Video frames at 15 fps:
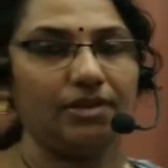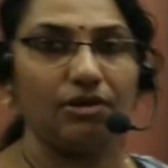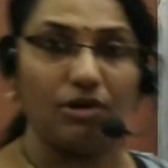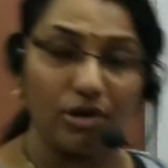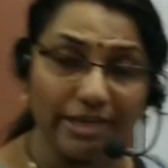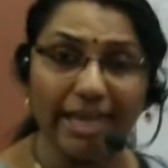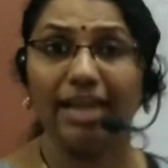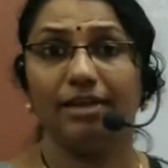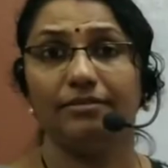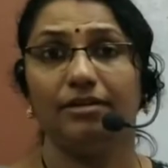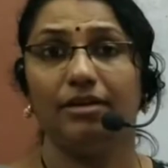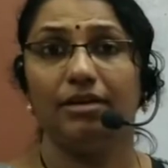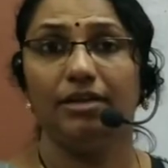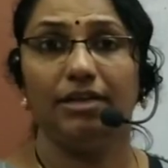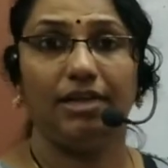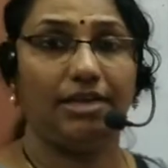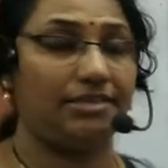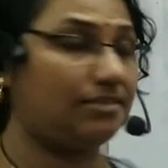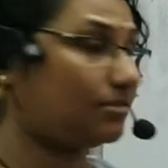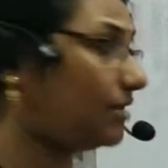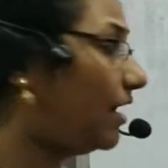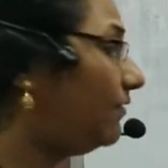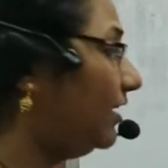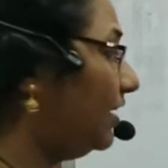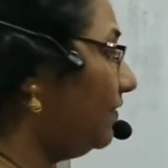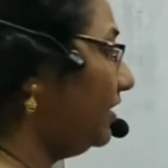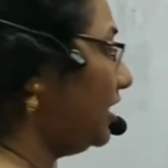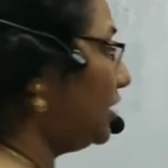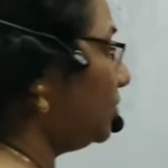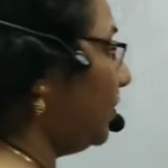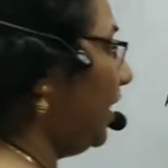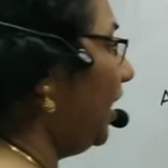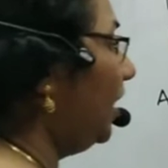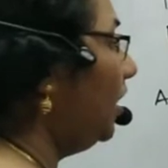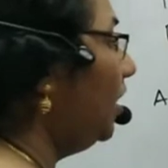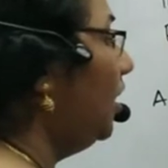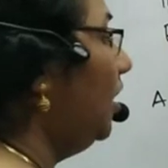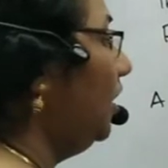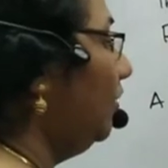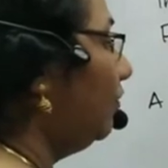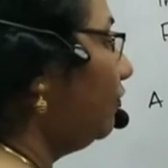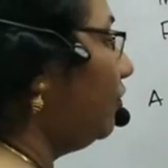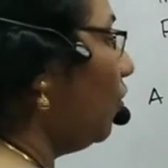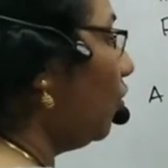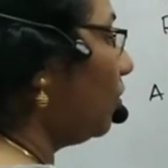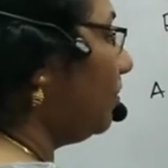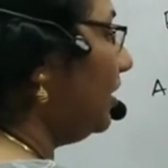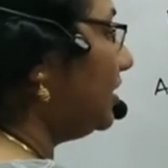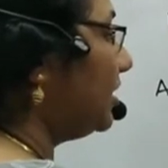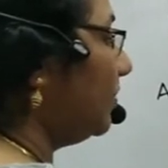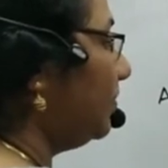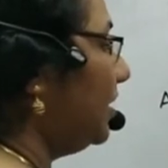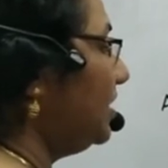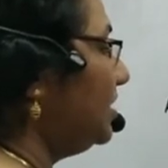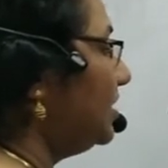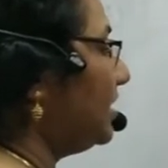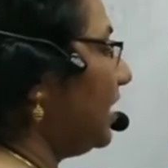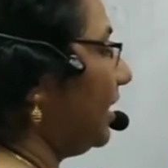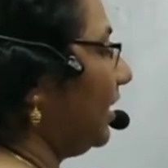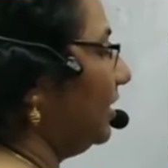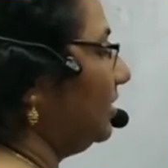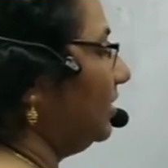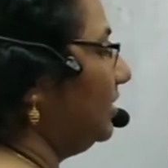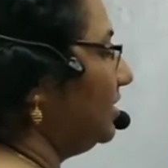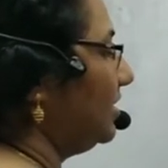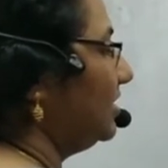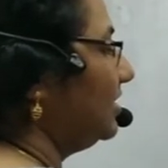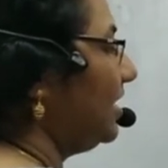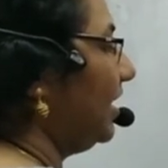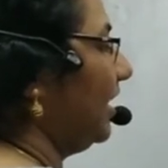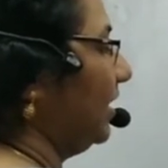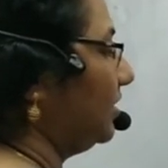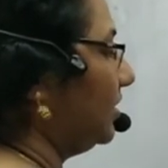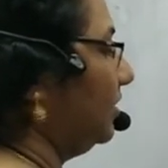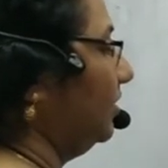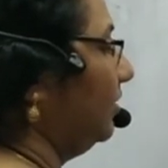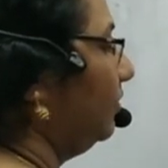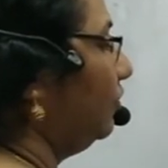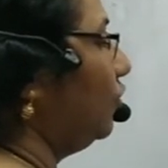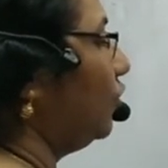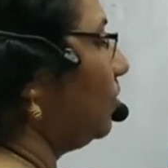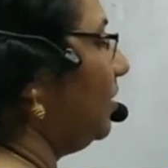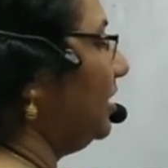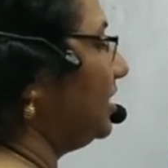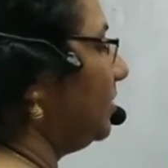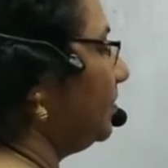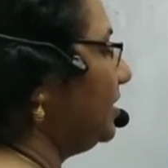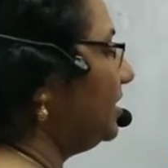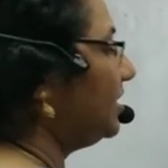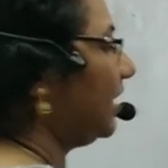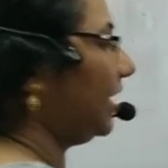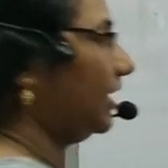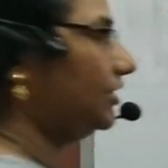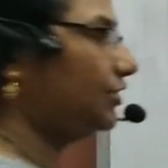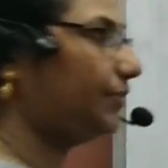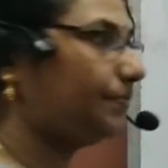Okay, it is travelled with a speed 4 meters per second. This is second, 4 meters per second.